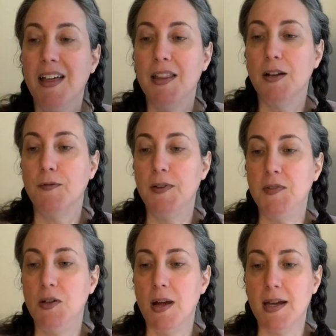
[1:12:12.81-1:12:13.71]
They're 50
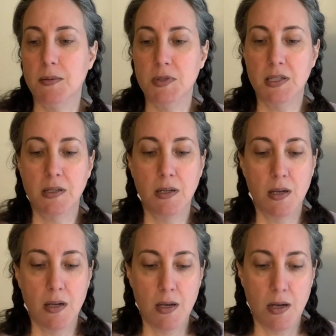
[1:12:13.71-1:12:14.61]
grams.
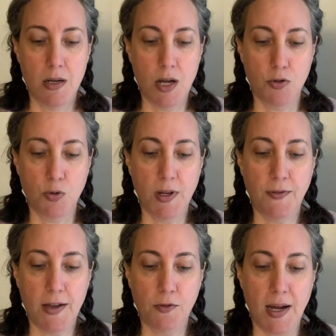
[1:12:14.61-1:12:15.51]
No,
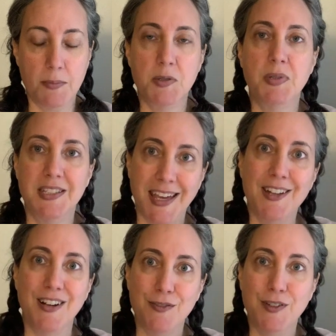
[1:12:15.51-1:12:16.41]
25 grams, but together
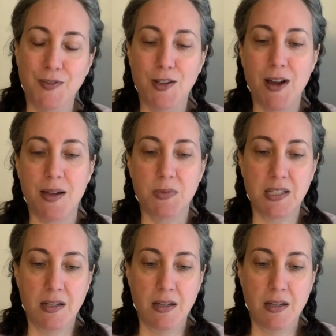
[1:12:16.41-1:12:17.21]
I have 50 grams.